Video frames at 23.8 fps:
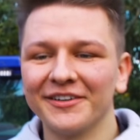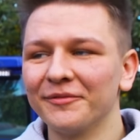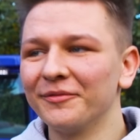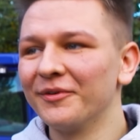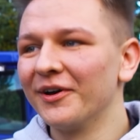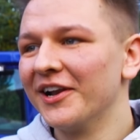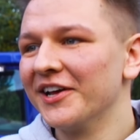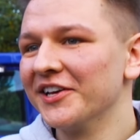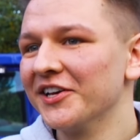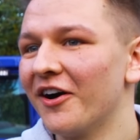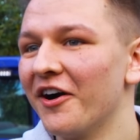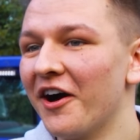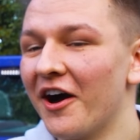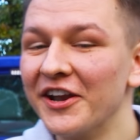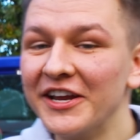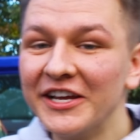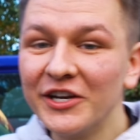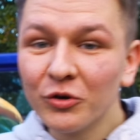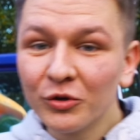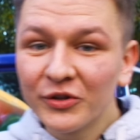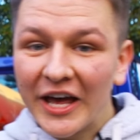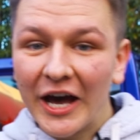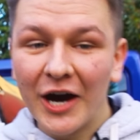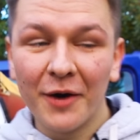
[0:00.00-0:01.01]
Well, I, I
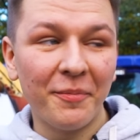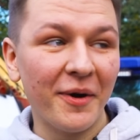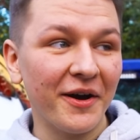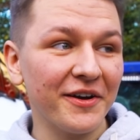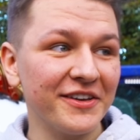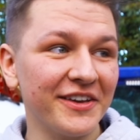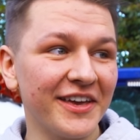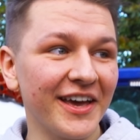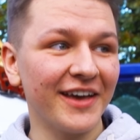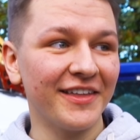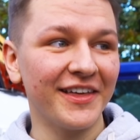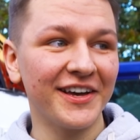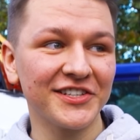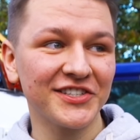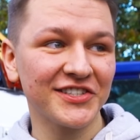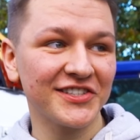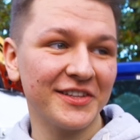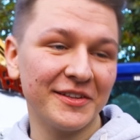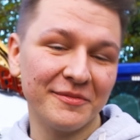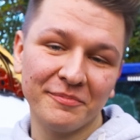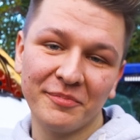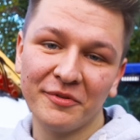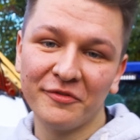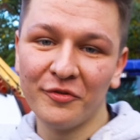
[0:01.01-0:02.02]
need all the help I can get.
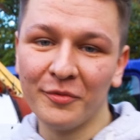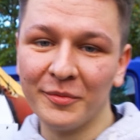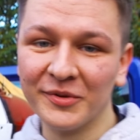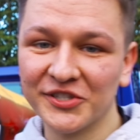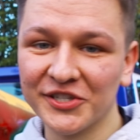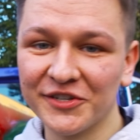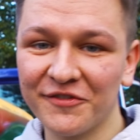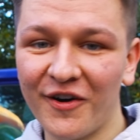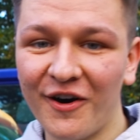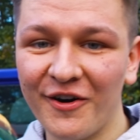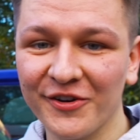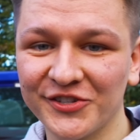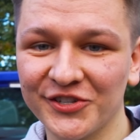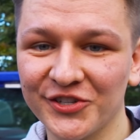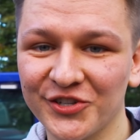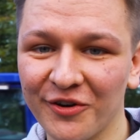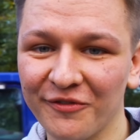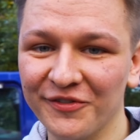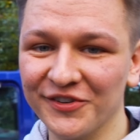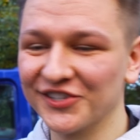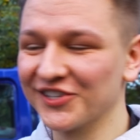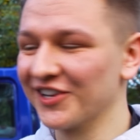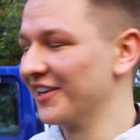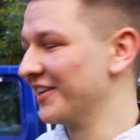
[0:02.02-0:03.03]
That's performance advantage,
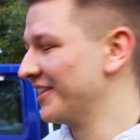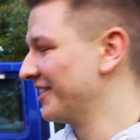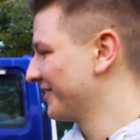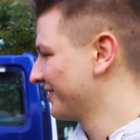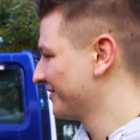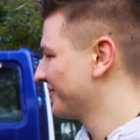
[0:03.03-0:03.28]
obviously.